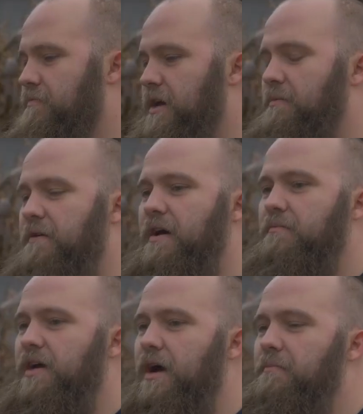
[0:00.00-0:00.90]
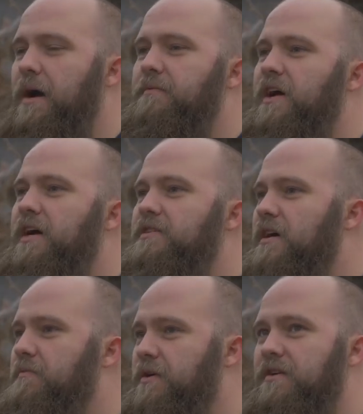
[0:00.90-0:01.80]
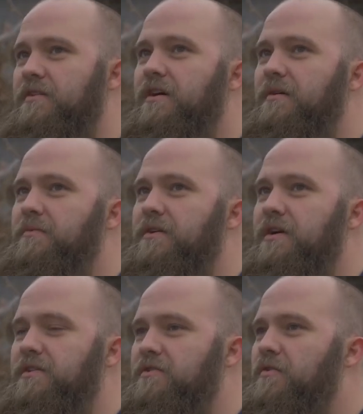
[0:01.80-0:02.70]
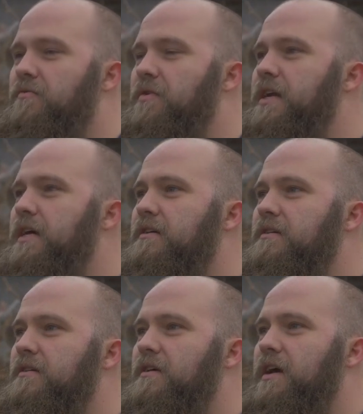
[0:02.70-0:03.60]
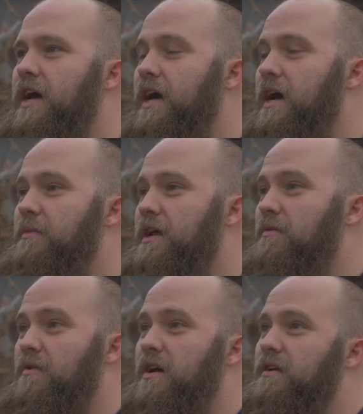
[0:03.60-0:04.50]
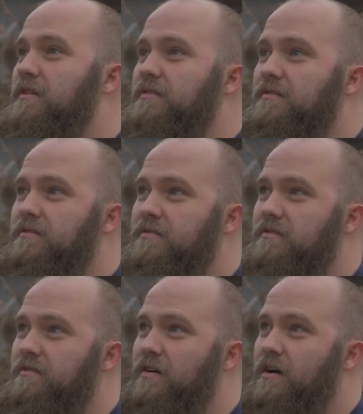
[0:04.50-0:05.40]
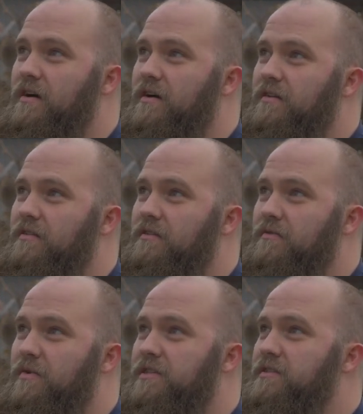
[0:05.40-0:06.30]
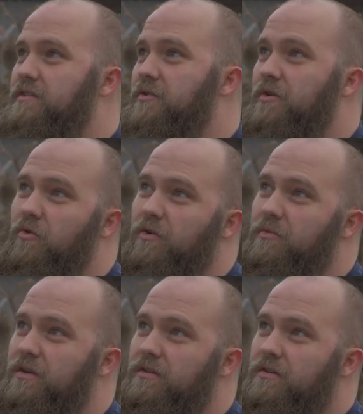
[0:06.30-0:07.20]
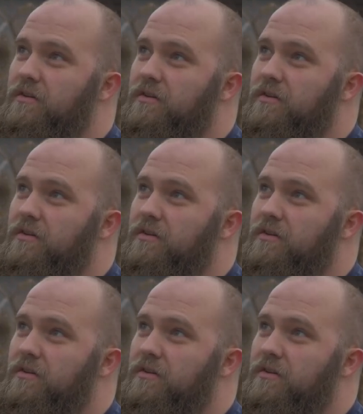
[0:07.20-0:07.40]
me and my family got baptized. I picked it up and I started reading. And I mean, I read the rest of the Book of Mormon.